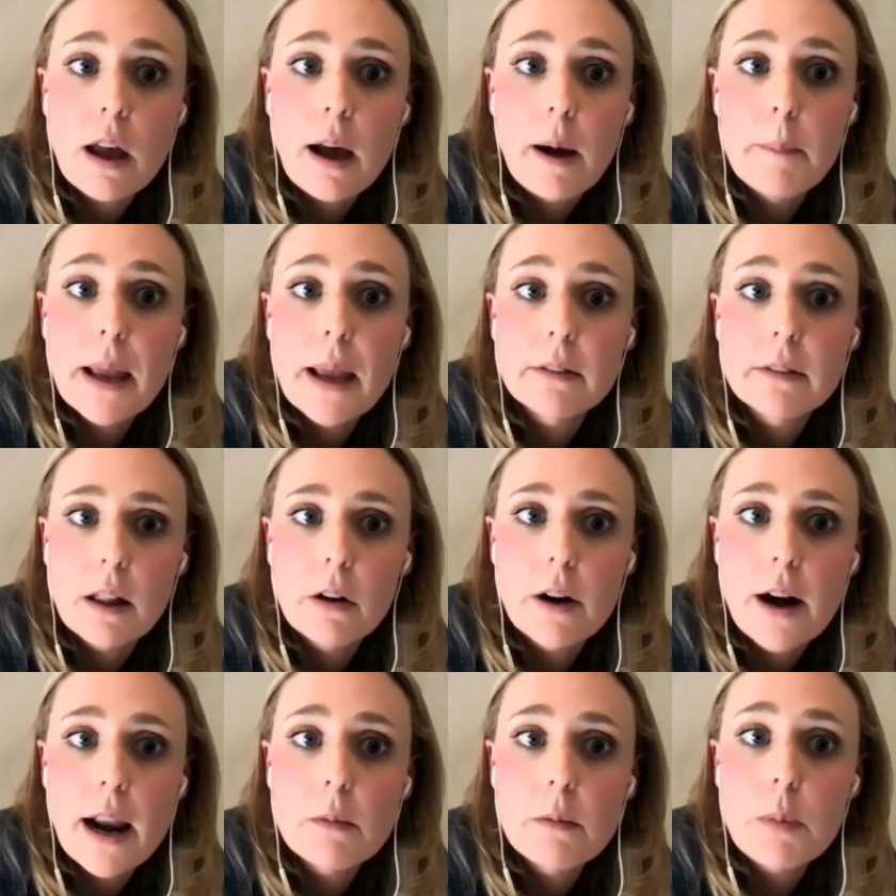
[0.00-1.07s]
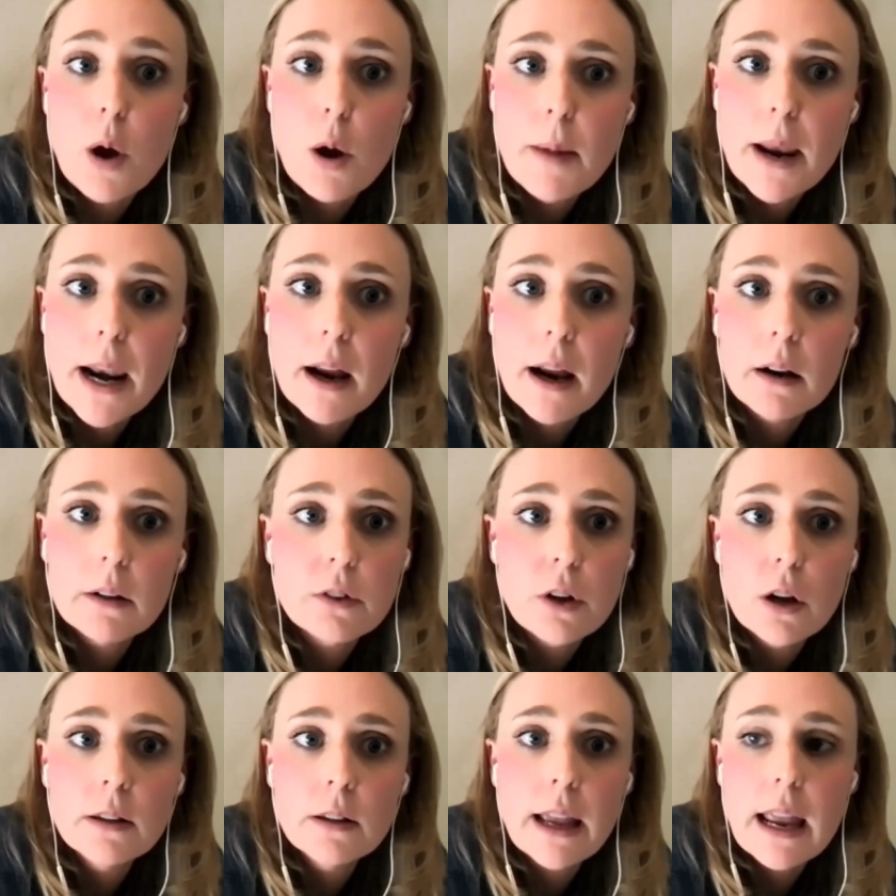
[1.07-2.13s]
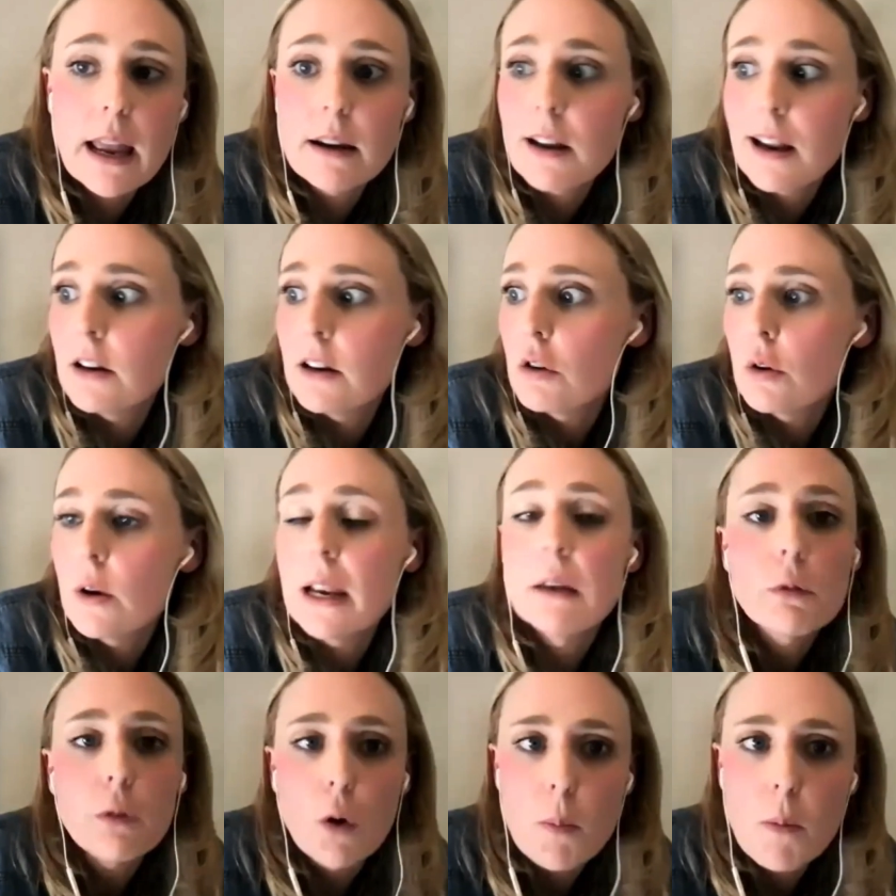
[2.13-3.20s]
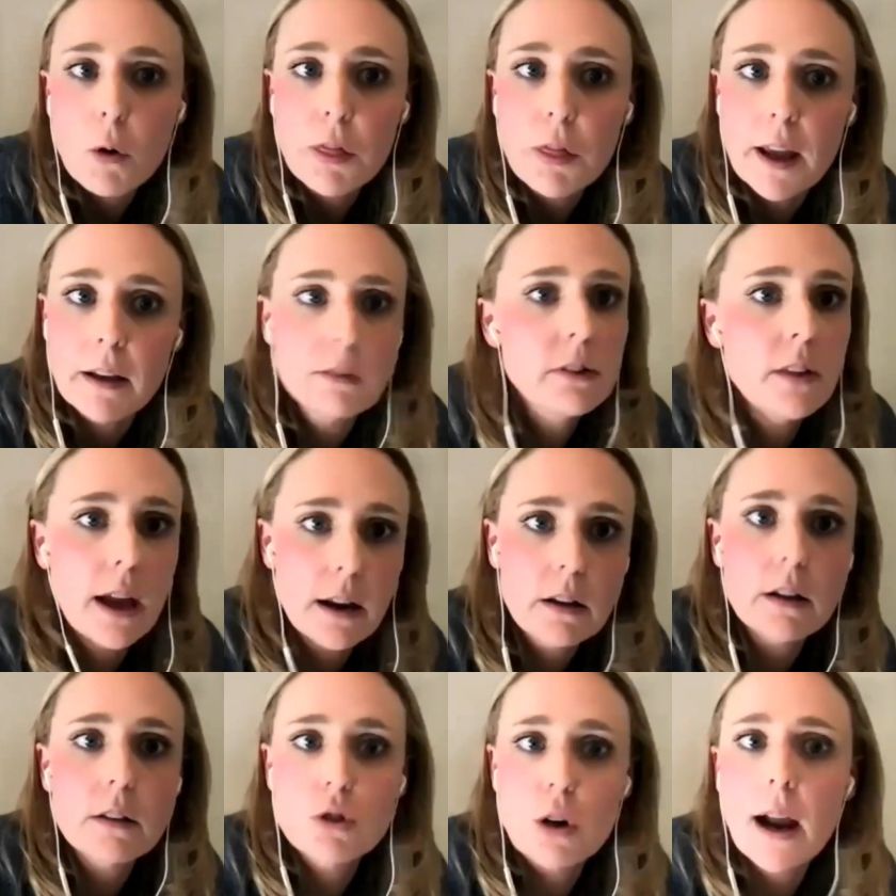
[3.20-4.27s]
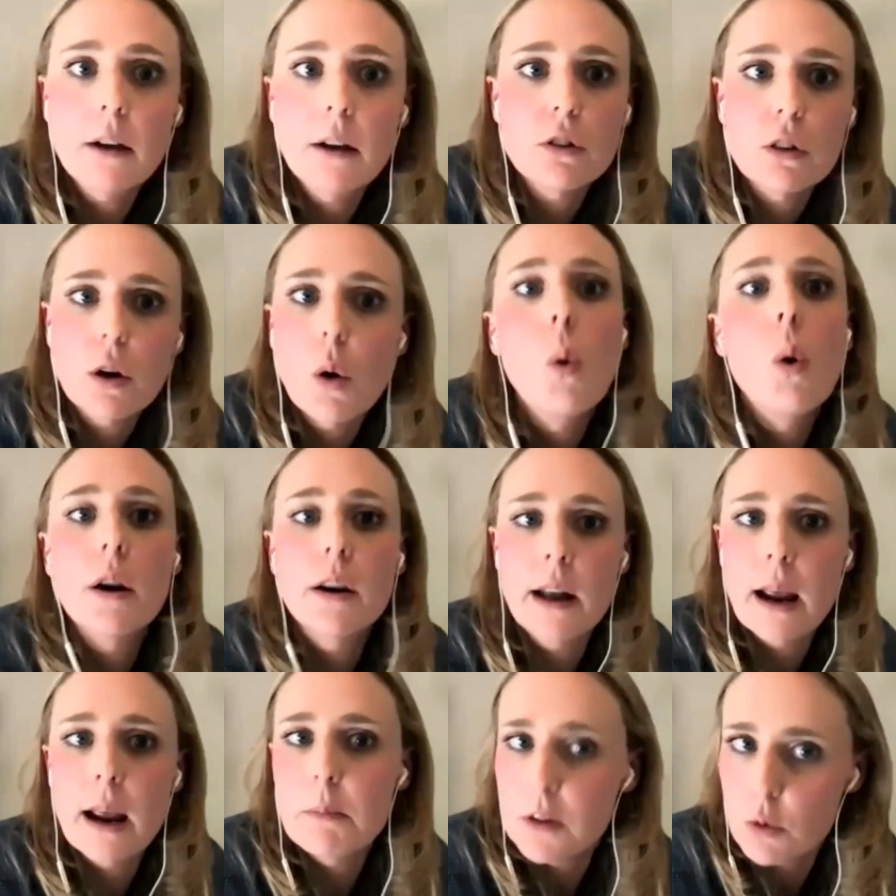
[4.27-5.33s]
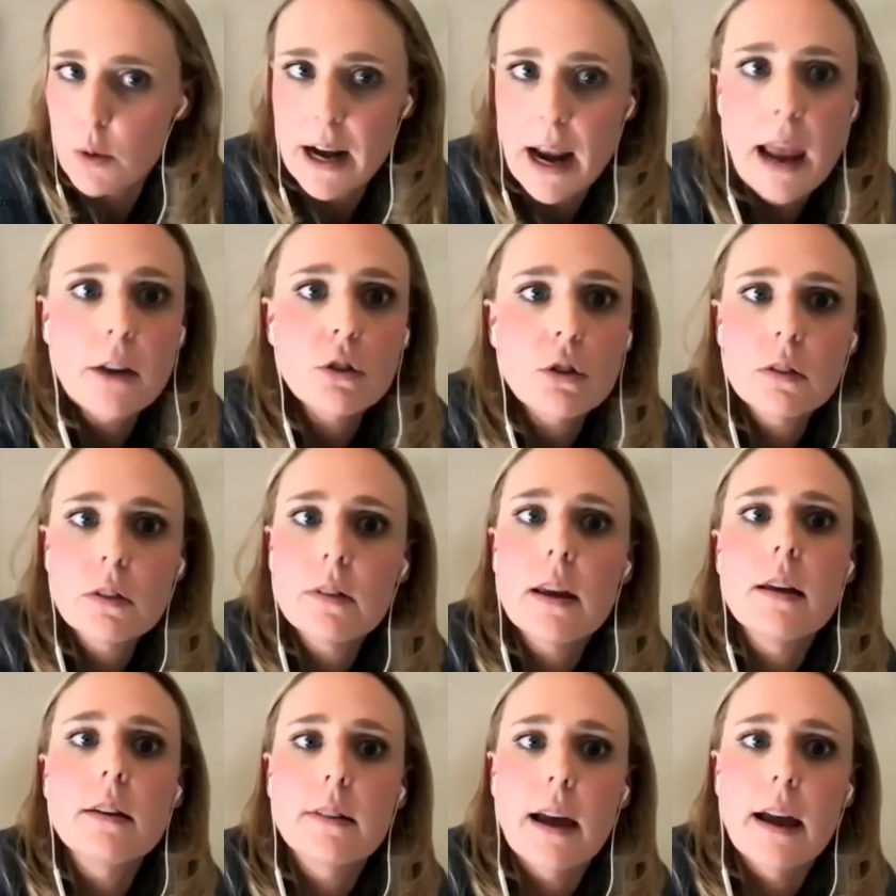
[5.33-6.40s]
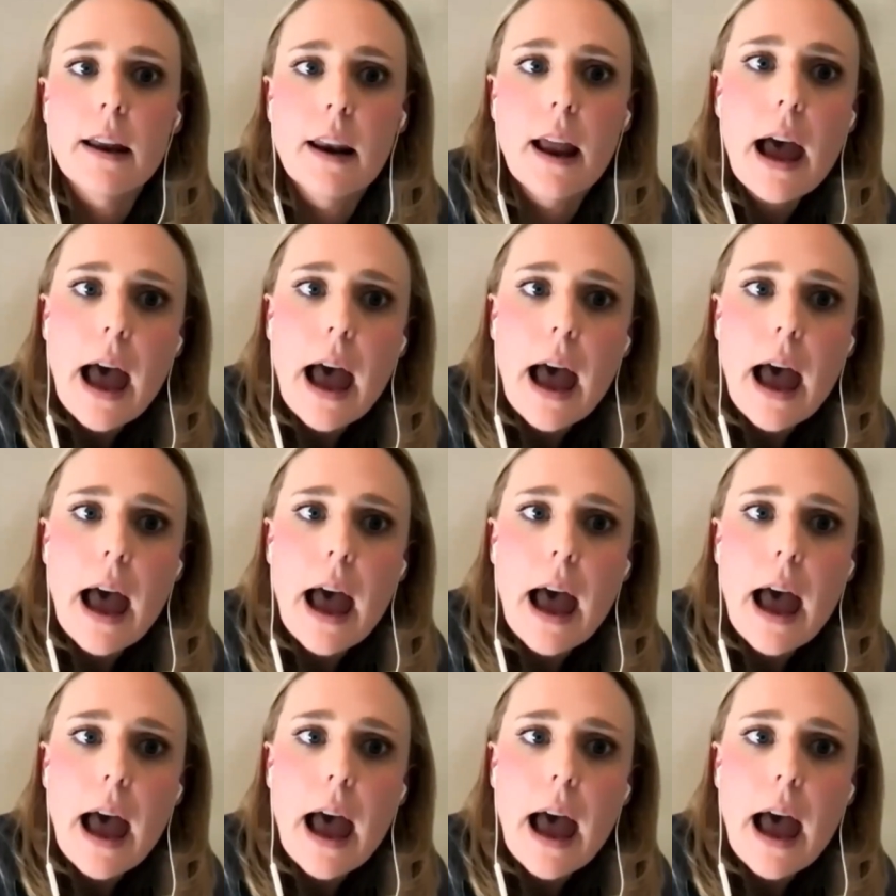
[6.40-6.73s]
of accelerate permitting. Certainly it can do informal things like trying to coordinate between agencies and